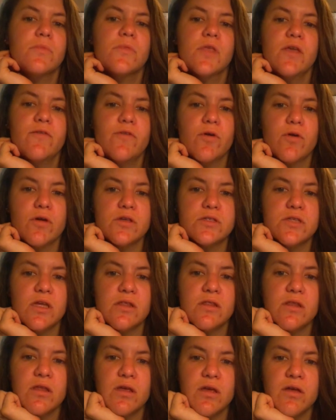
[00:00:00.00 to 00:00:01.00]
He focused
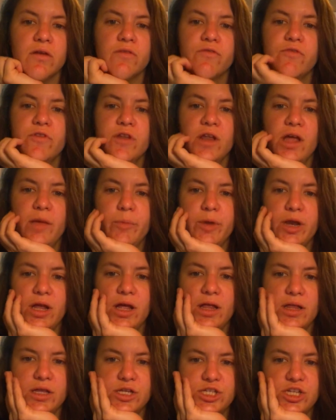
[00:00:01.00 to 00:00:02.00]
on the
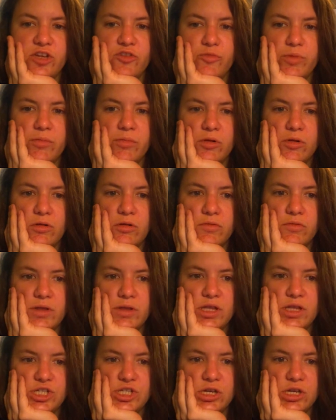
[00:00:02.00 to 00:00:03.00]
phenomenology of biblical
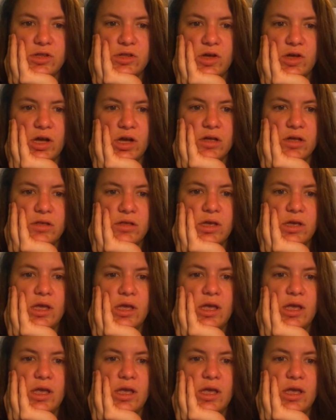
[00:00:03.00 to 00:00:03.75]
religion and law,